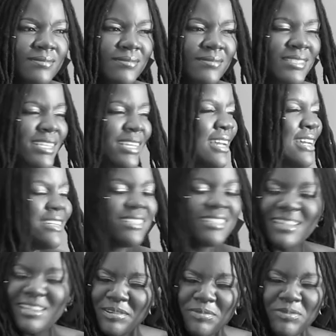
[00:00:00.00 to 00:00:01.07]
Like,
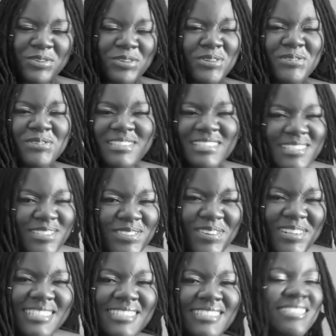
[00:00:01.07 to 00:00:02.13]
come through with these
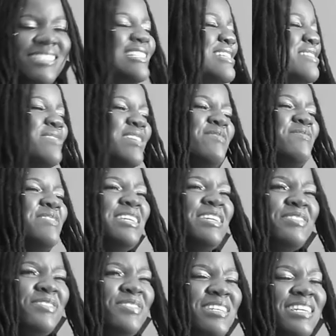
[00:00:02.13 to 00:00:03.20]
questions. I'm here
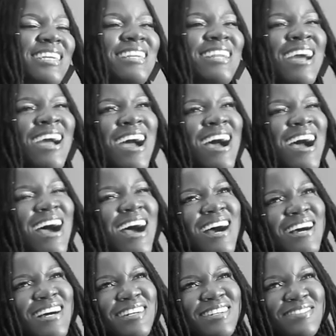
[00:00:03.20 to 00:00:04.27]
for it.
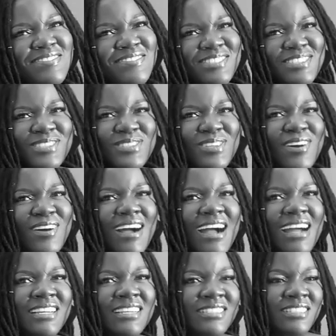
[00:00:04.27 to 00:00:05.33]
So
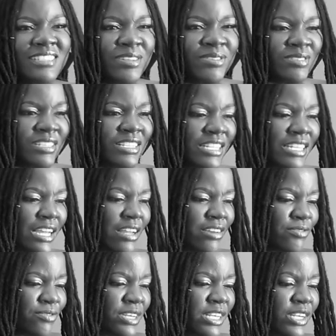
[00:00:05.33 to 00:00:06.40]
I can definitely
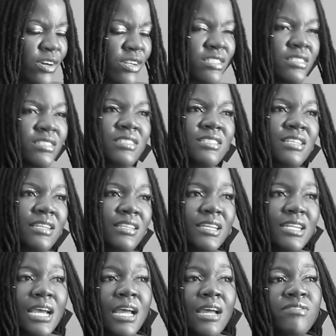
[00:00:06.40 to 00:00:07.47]
and very honestly say
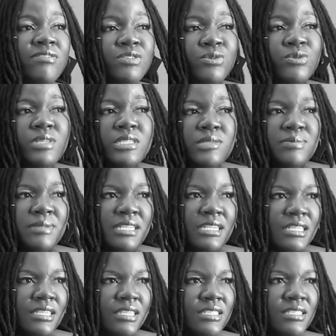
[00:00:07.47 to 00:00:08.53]
that I haven't always been
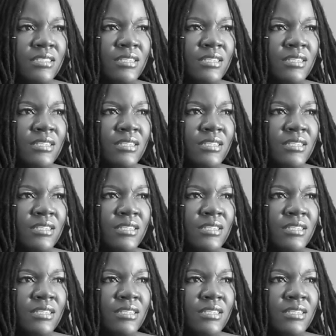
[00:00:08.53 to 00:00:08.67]
like this.